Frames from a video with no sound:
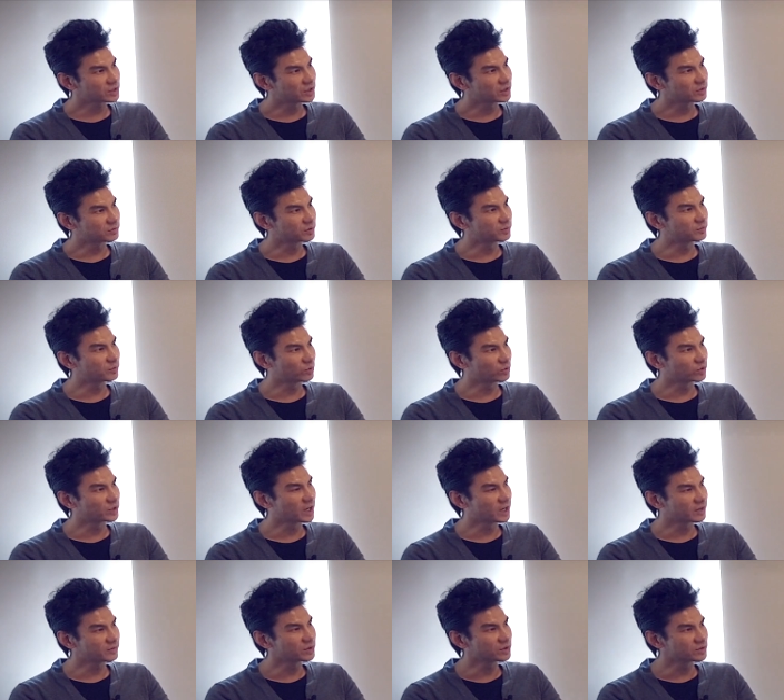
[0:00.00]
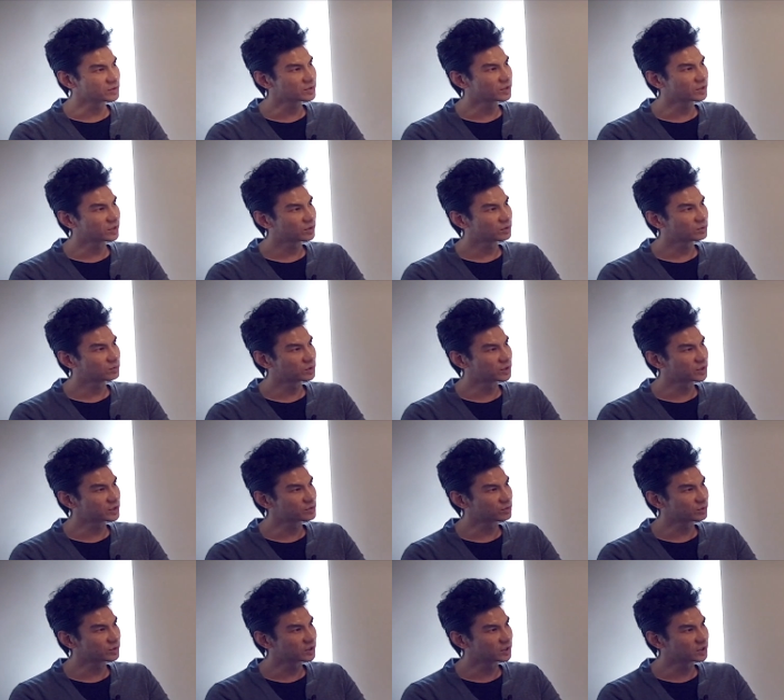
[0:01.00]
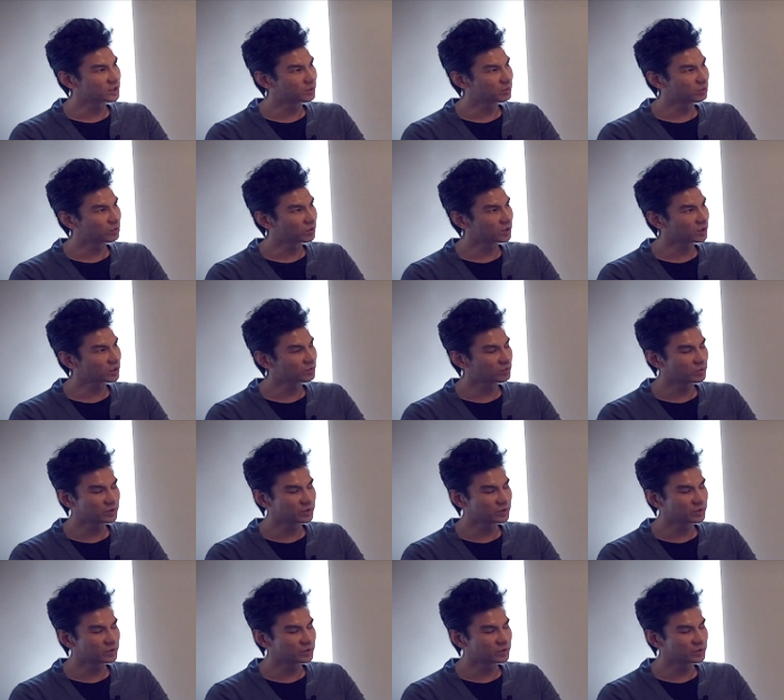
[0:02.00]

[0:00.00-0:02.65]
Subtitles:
from 4.5 years ago when I joined at Upwork.